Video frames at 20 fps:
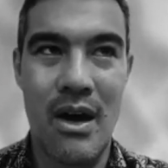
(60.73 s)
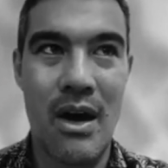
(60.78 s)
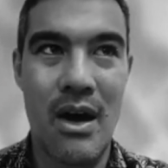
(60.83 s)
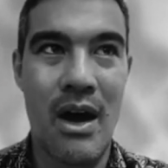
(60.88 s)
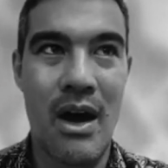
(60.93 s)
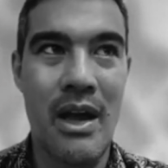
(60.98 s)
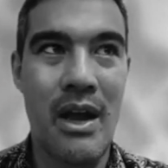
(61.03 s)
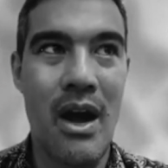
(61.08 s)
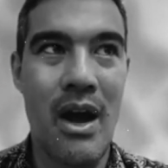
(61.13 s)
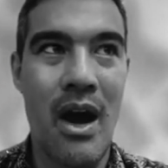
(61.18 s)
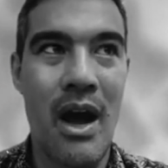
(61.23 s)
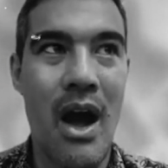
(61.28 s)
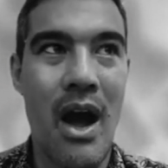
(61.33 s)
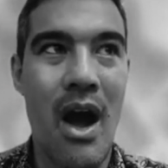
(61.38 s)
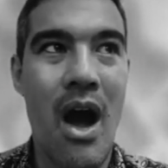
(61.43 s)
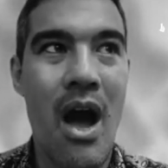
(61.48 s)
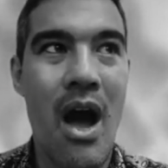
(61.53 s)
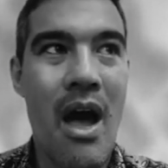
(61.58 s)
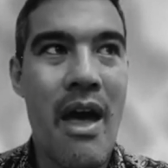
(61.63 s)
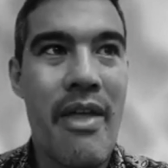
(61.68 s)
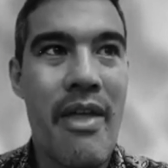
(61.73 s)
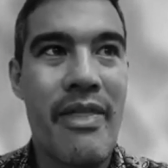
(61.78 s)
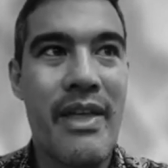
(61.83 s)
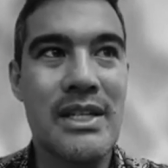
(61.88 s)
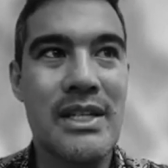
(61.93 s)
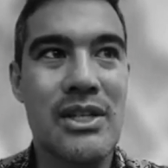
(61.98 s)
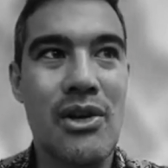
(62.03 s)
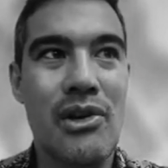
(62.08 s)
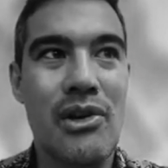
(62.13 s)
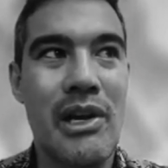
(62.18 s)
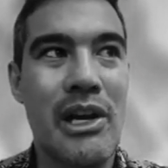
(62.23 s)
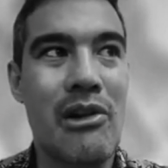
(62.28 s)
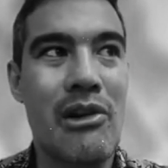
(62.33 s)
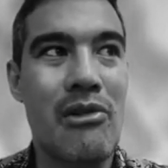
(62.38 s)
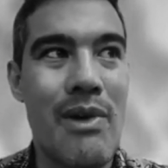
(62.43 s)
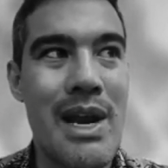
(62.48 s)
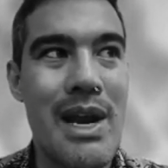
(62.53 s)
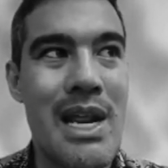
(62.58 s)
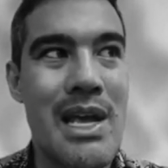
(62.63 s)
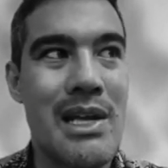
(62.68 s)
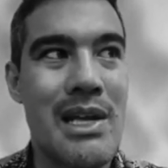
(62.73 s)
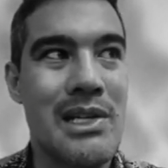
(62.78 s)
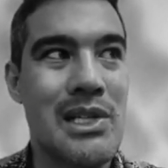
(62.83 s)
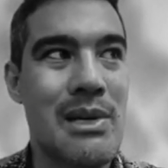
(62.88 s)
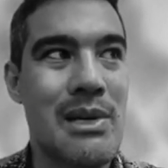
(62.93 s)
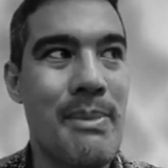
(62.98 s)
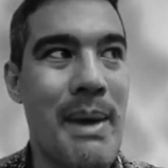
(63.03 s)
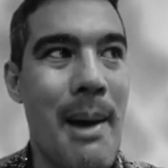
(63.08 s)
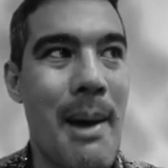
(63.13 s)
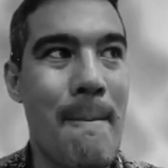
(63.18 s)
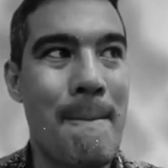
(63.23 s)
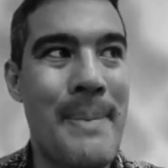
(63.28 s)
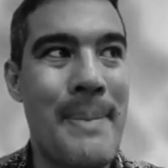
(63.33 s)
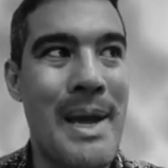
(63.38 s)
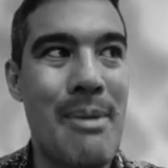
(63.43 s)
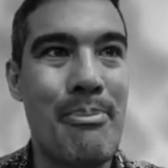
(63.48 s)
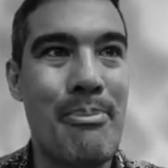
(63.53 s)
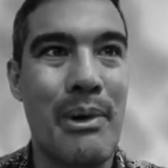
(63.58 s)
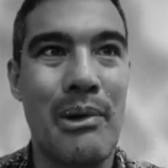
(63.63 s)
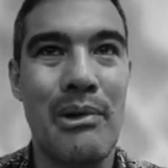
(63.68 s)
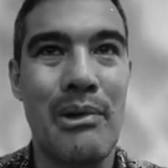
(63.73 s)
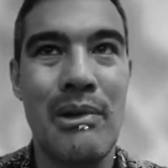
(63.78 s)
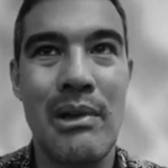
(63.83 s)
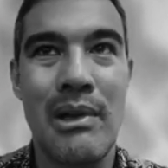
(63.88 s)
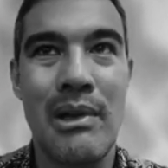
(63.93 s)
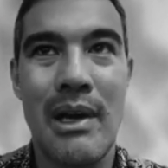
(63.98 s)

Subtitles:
There's certain ingredients about people